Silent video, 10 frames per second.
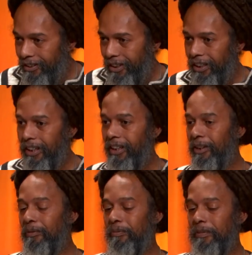uh,
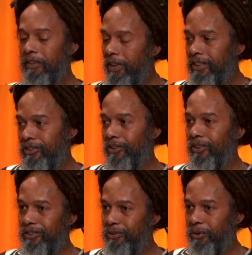they've answered all
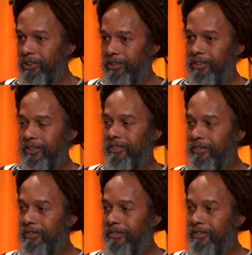these questions.